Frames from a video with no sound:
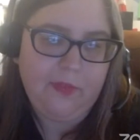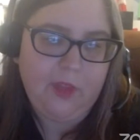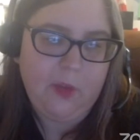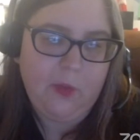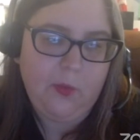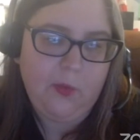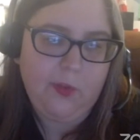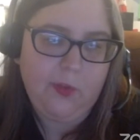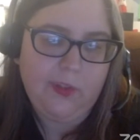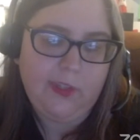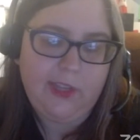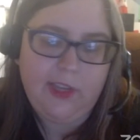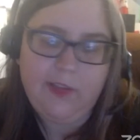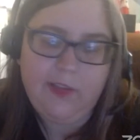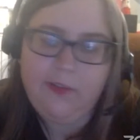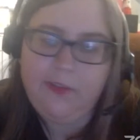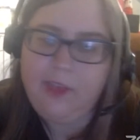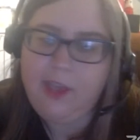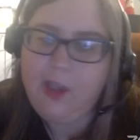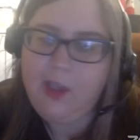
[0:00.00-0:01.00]
We'll see
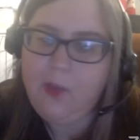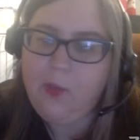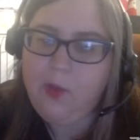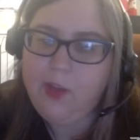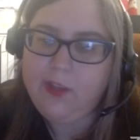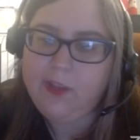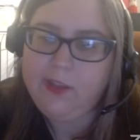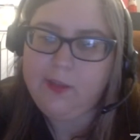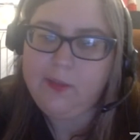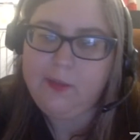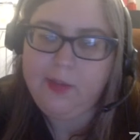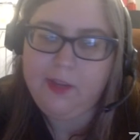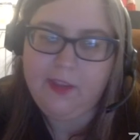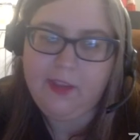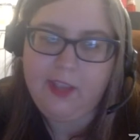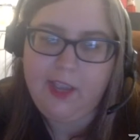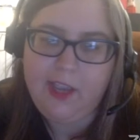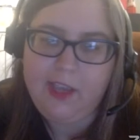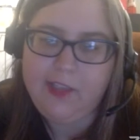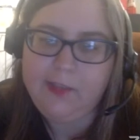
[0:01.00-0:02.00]
if that winds up being the
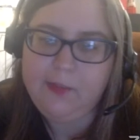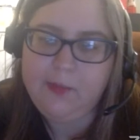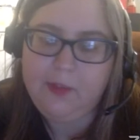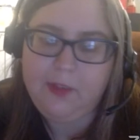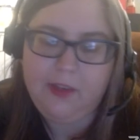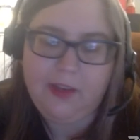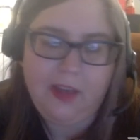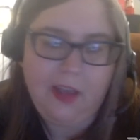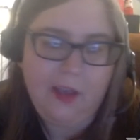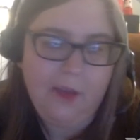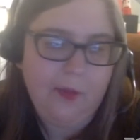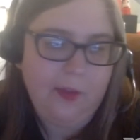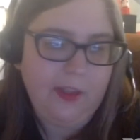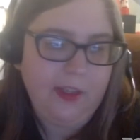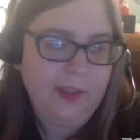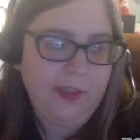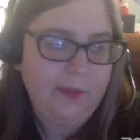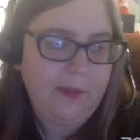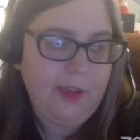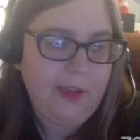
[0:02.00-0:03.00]
case, but I'm
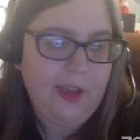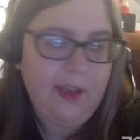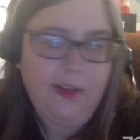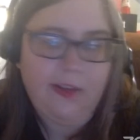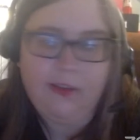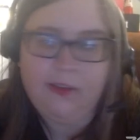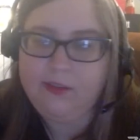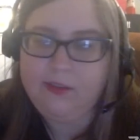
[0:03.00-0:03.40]
willing to bet.